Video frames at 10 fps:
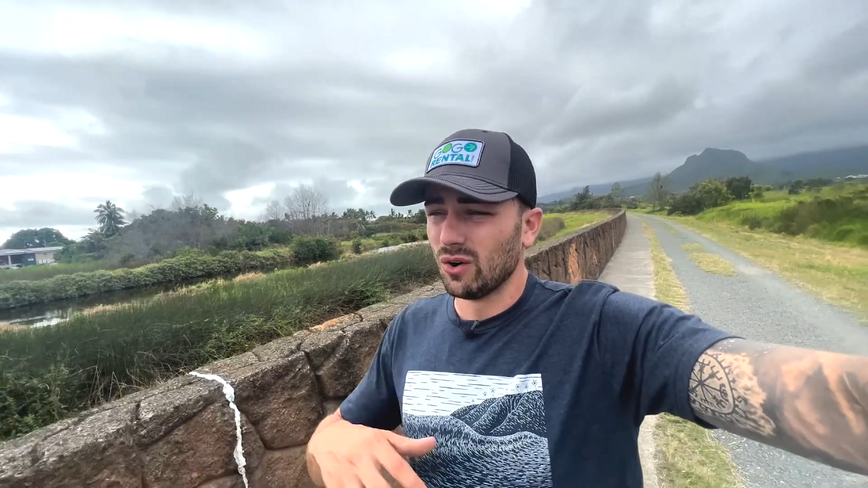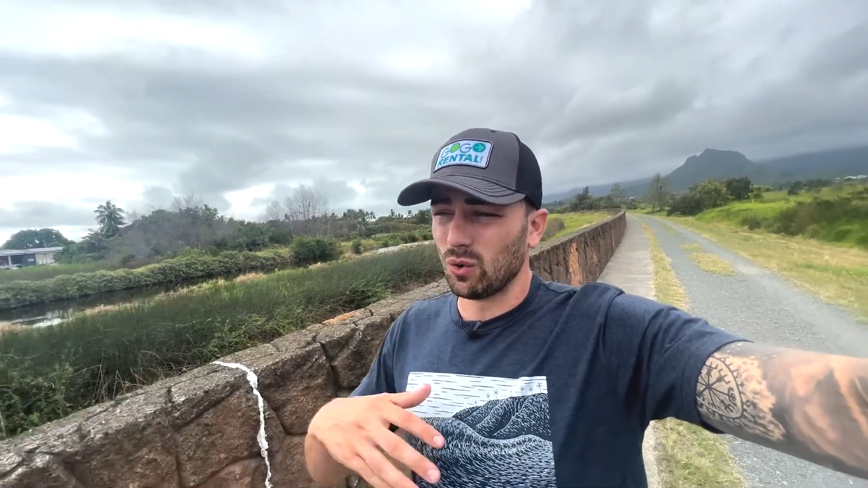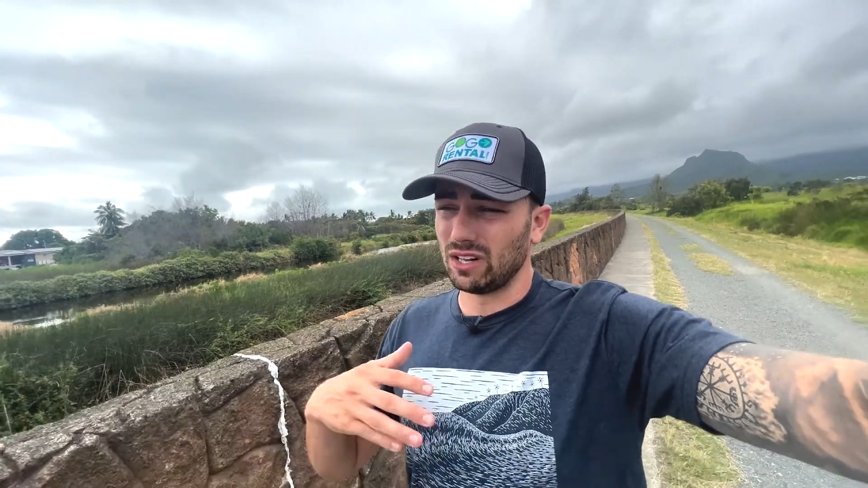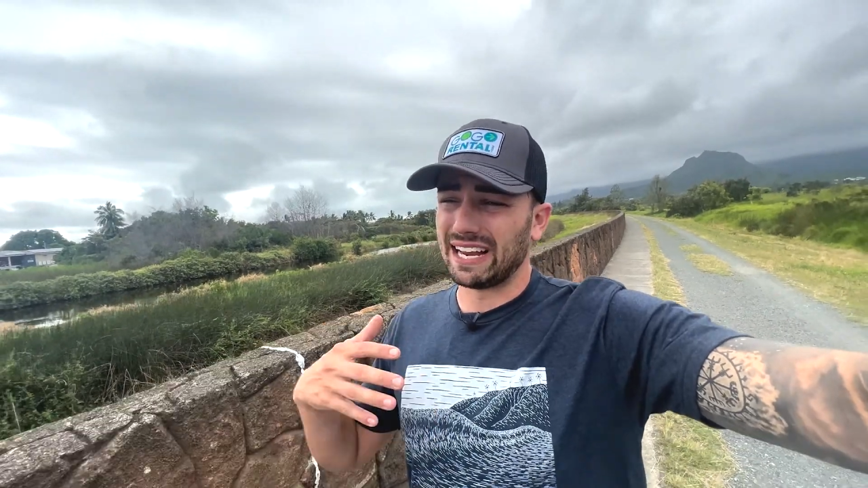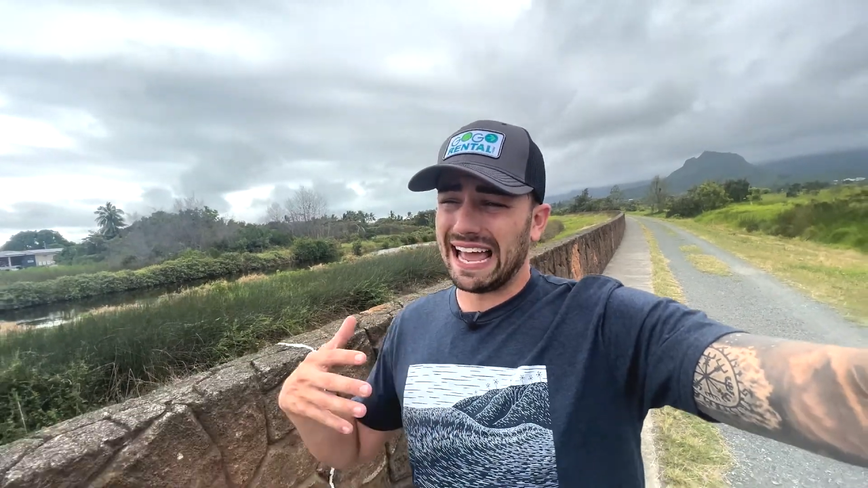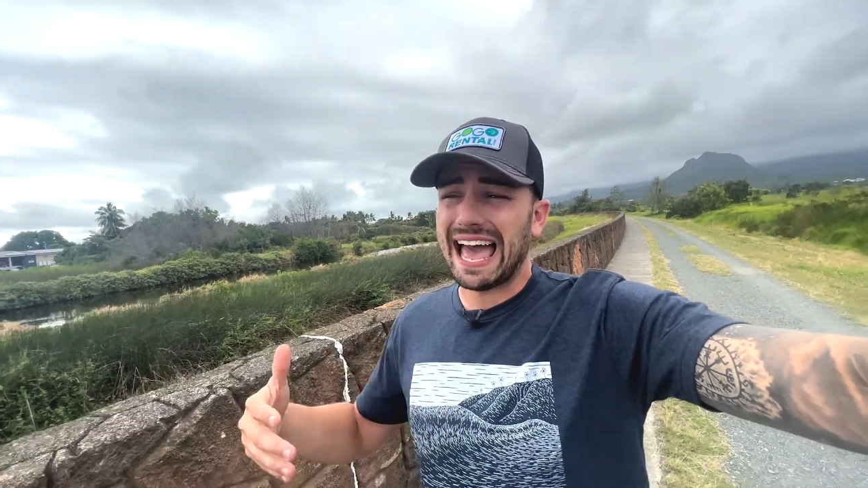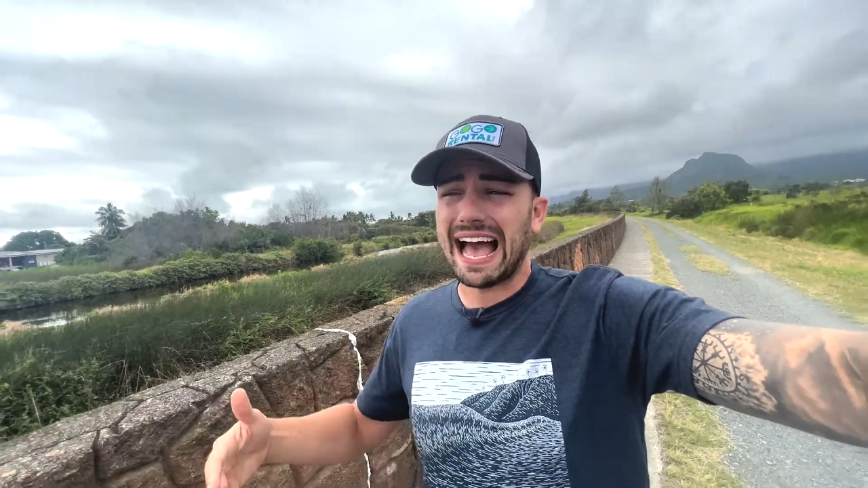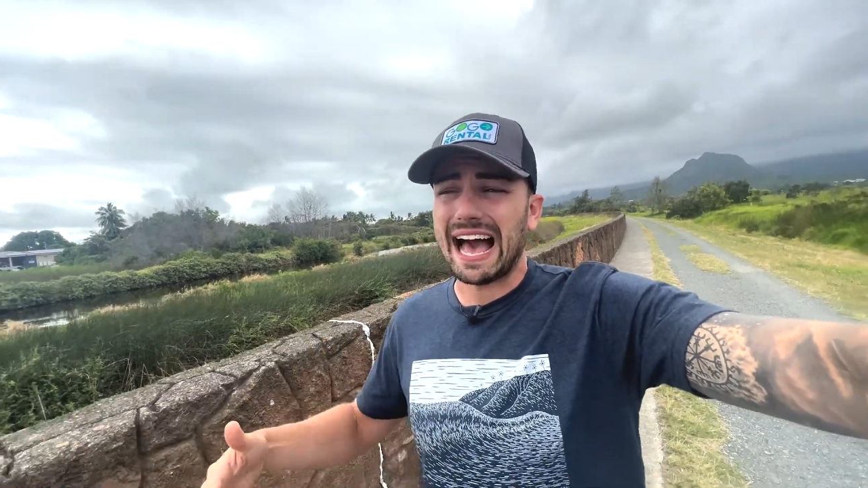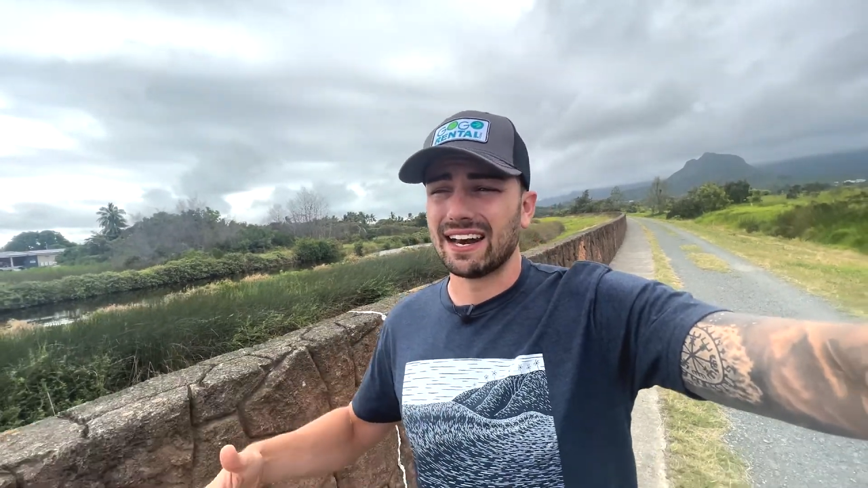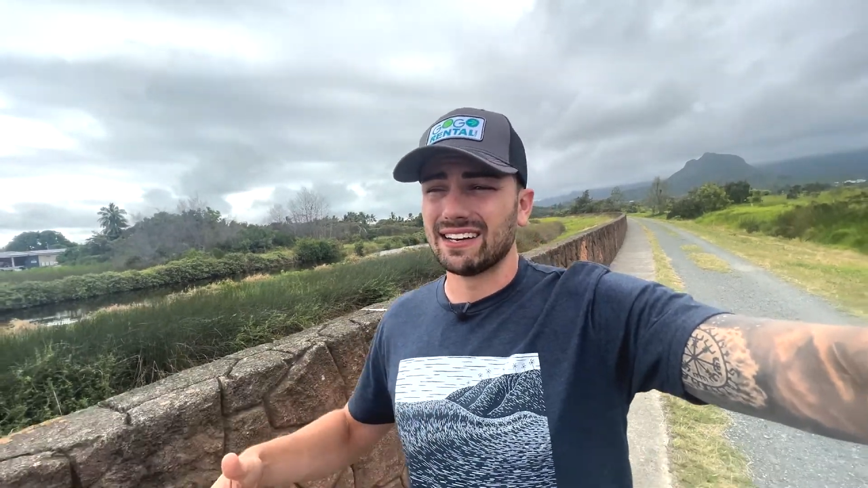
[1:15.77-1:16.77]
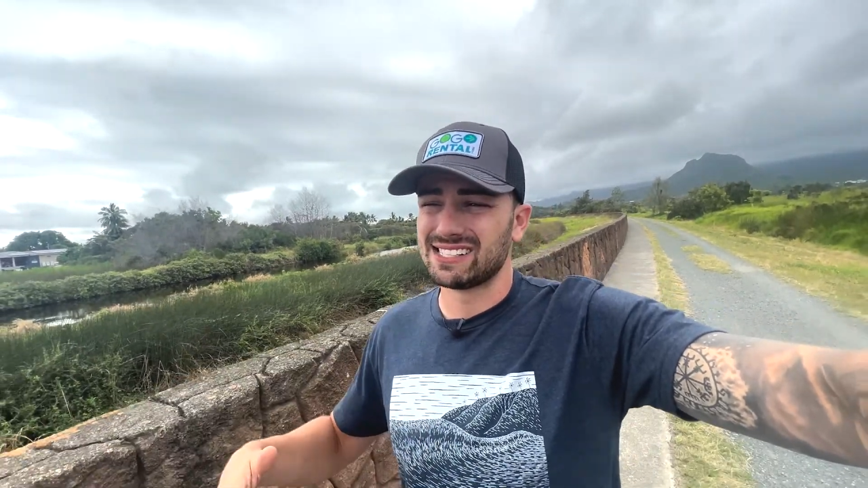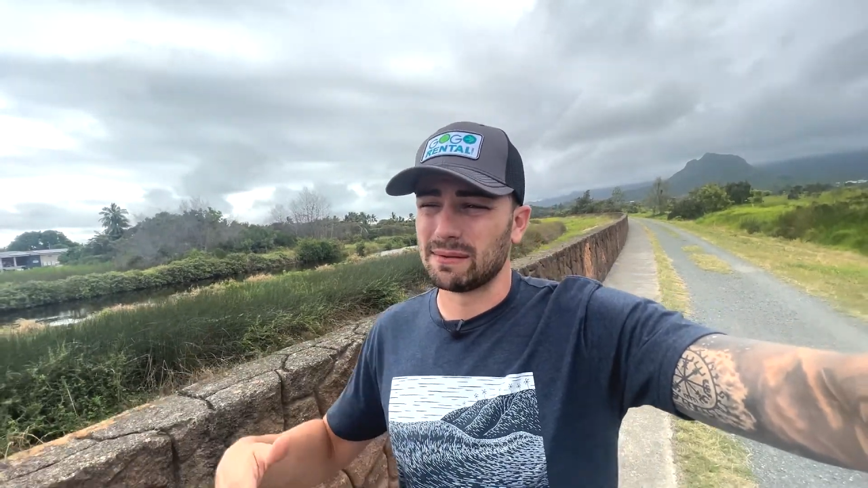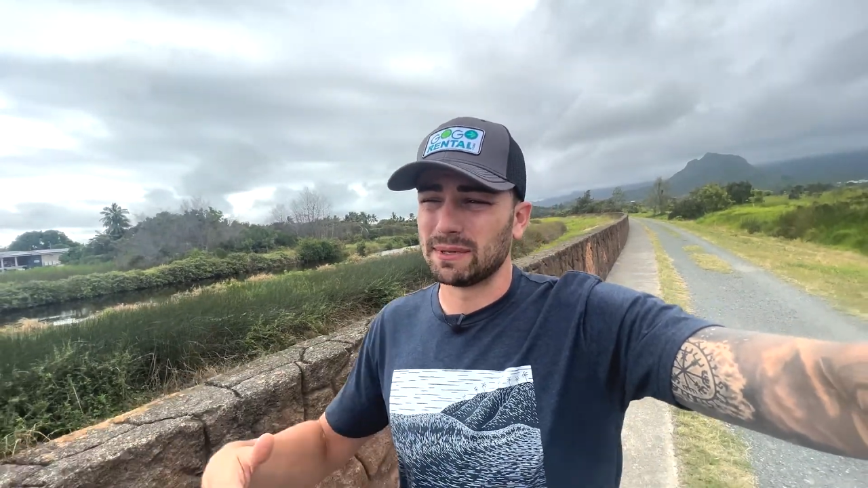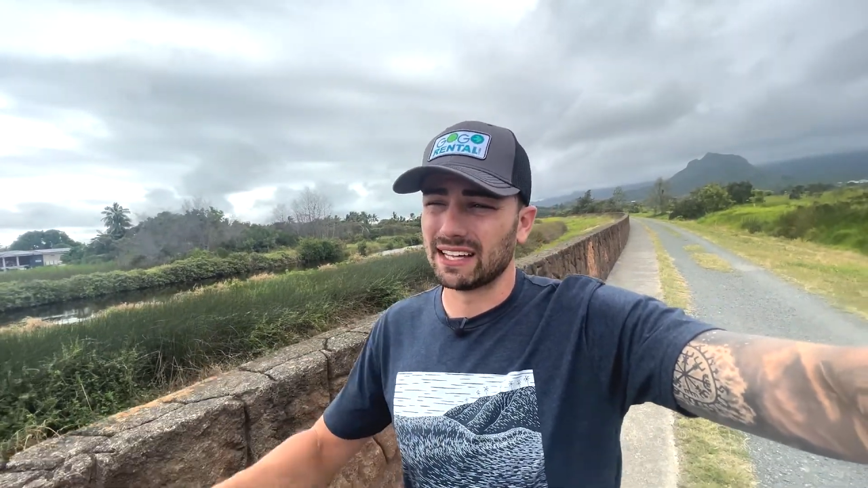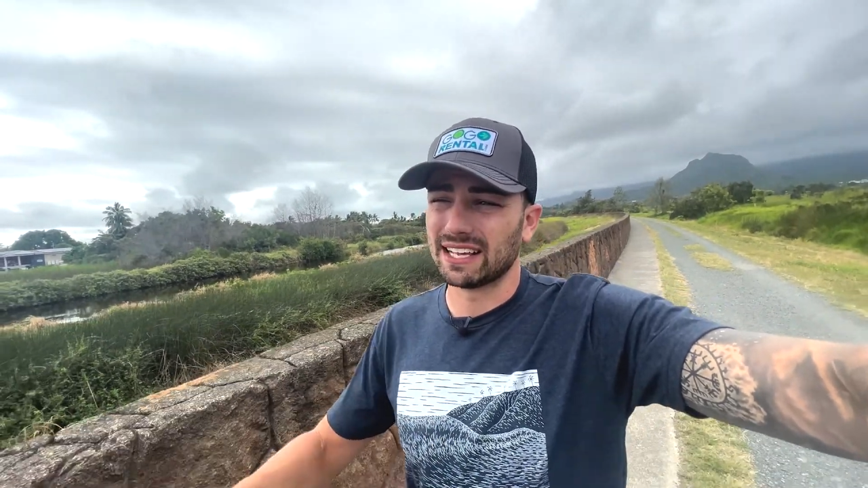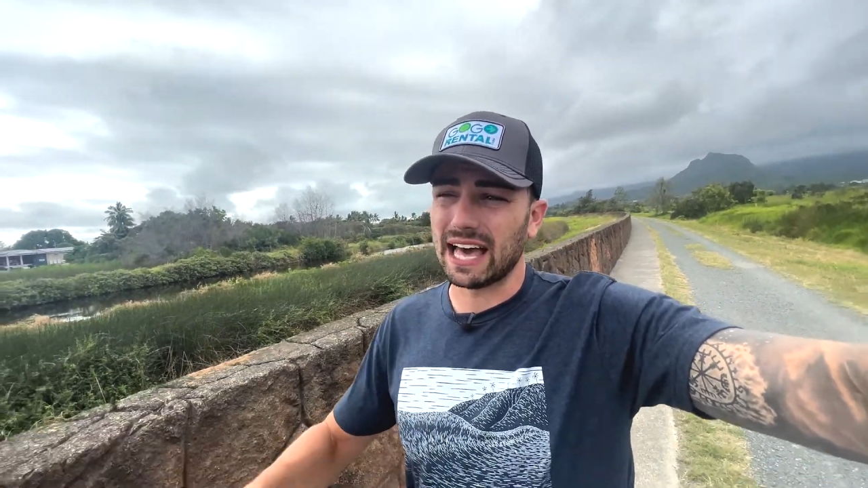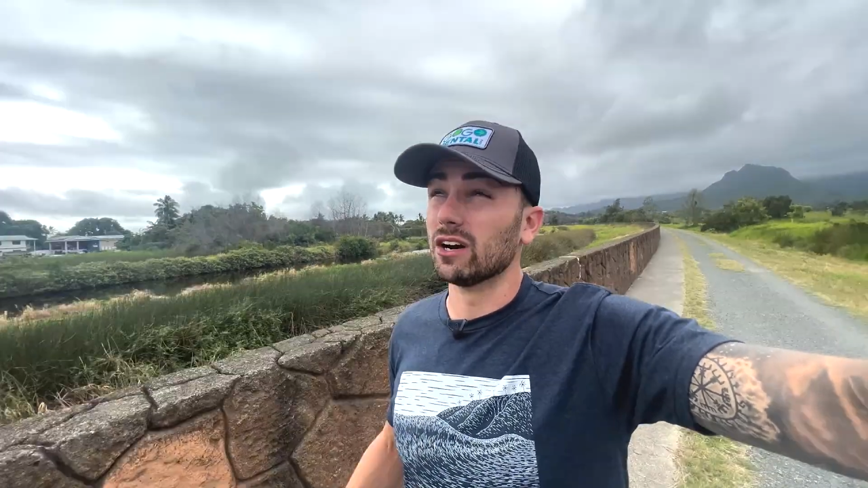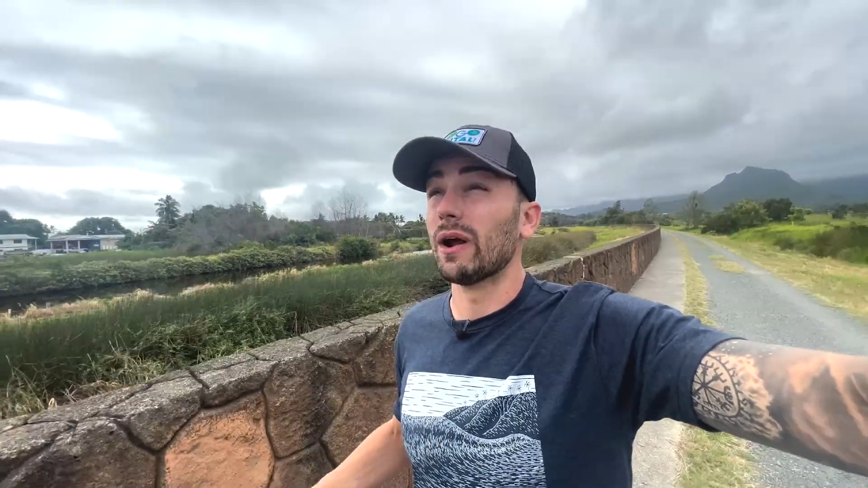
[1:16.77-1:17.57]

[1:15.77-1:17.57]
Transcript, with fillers: or like a hat, something like that.